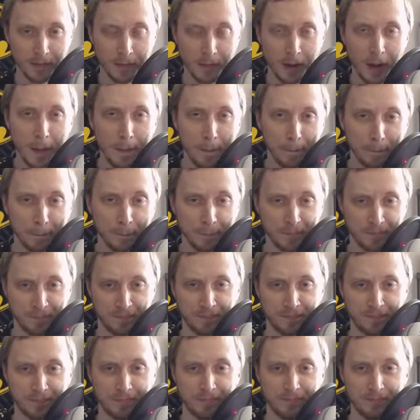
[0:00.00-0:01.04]
Right?
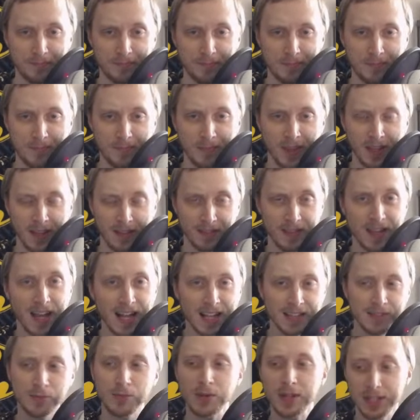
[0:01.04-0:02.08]

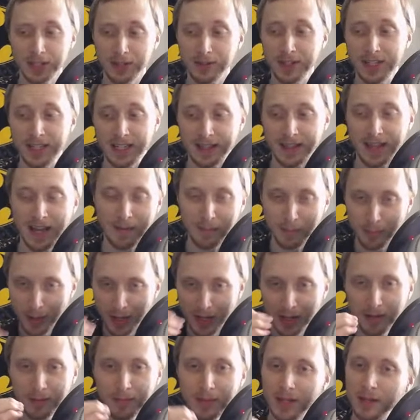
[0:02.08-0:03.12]
That's what you need. That
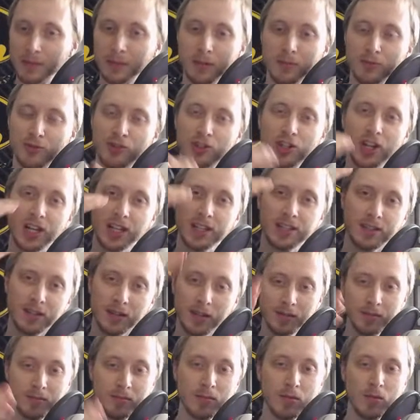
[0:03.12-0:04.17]
bare minimum, just
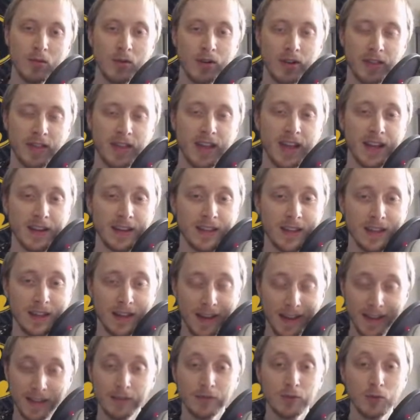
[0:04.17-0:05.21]
more than.
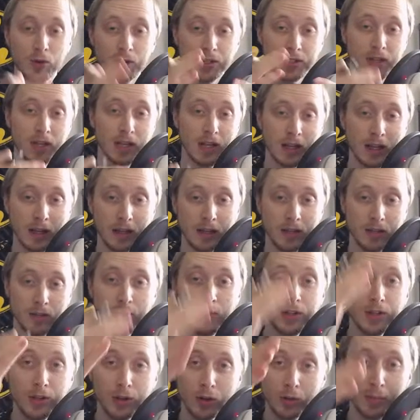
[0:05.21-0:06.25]
And of course, you
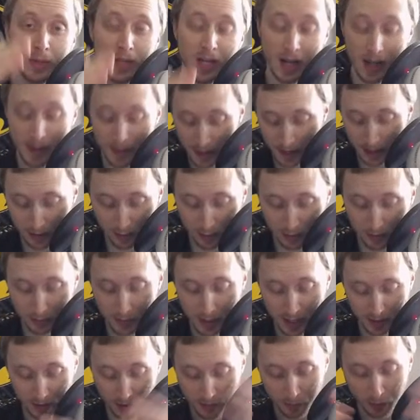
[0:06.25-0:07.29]
can go beyond that. You can
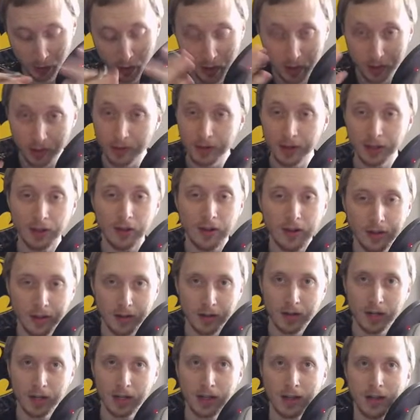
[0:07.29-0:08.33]
make them longer and
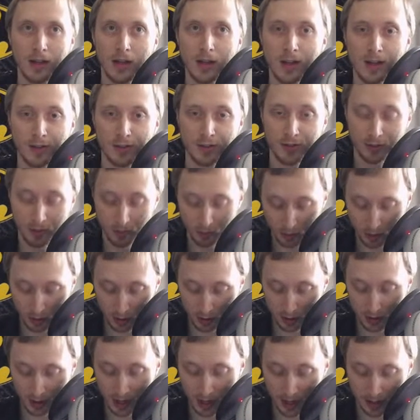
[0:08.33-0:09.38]
longer, so
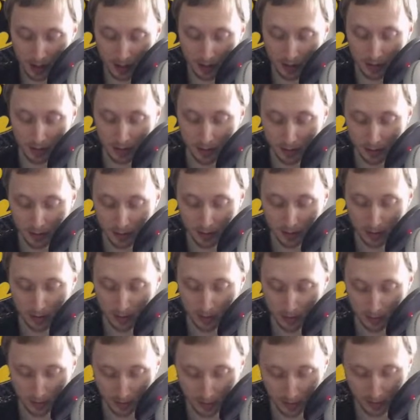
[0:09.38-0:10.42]
long as,
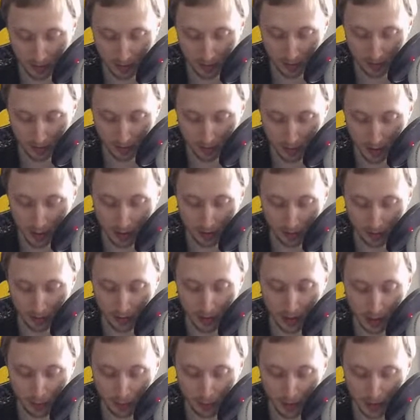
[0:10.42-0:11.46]
like,
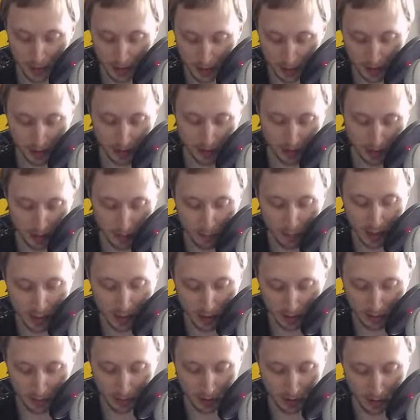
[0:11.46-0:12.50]
this one doesn't then
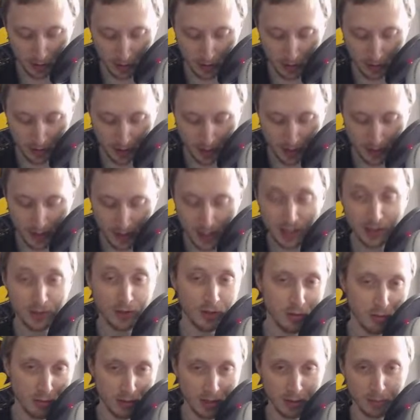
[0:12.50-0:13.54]
become longer than these
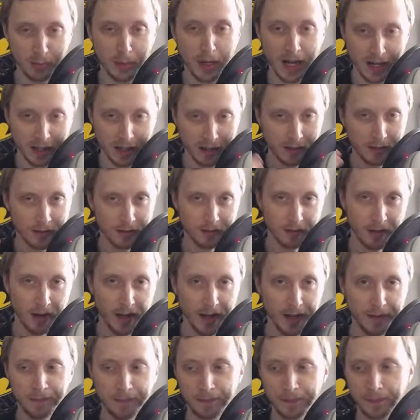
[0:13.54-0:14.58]
2 combined,
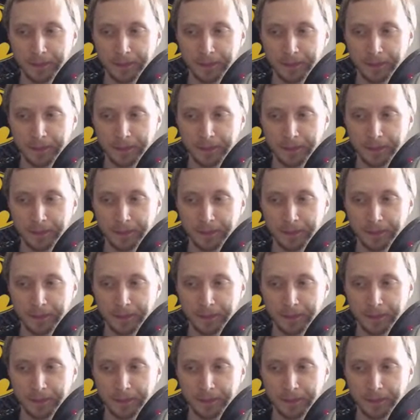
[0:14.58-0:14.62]
right?